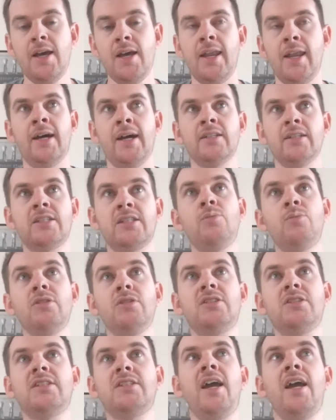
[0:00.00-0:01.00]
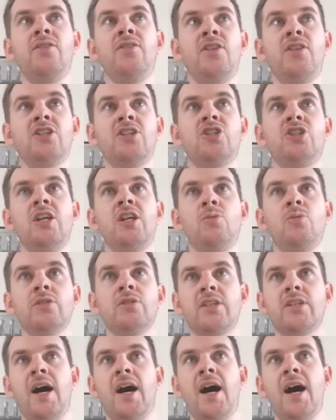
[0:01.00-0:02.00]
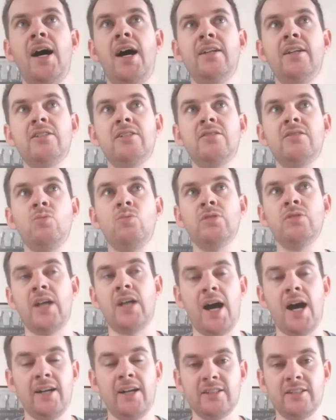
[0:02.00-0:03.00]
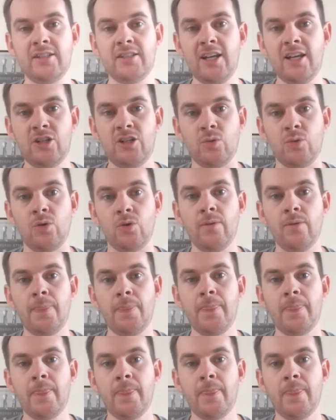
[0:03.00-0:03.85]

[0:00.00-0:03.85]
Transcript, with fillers: Now some would say this year was the hardest was the hardest schedule,